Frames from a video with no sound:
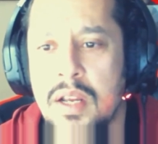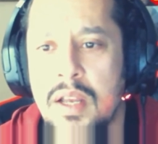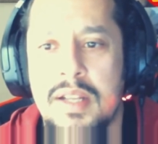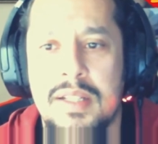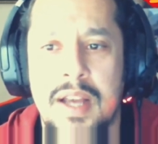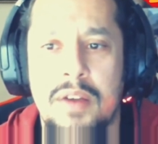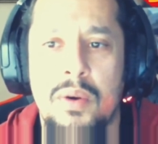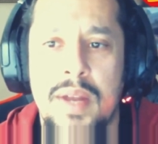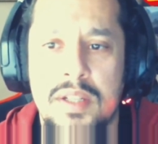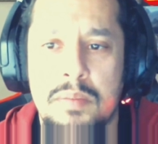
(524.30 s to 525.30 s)
It is now known
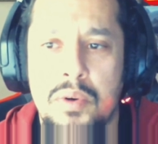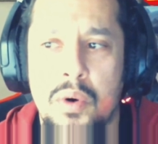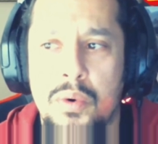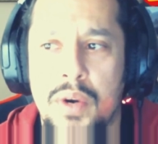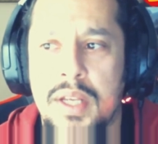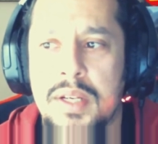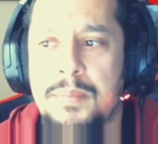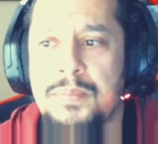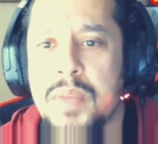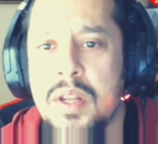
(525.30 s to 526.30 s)
as prograde.
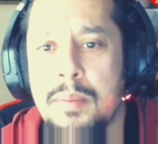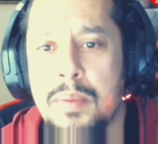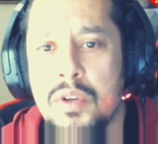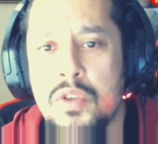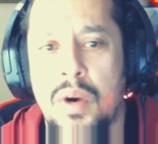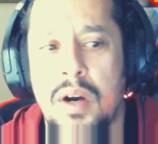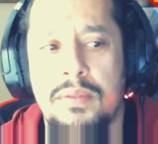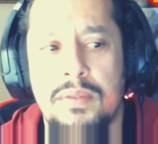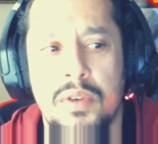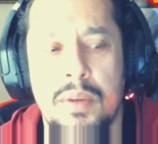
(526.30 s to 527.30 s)
Number
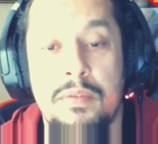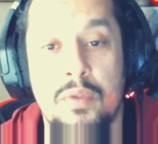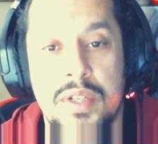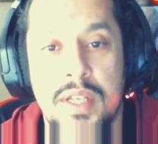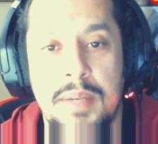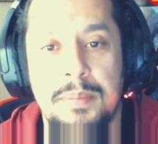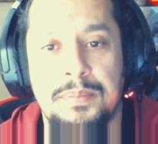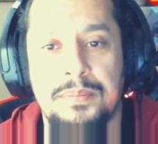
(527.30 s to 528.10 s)
12 or number 14.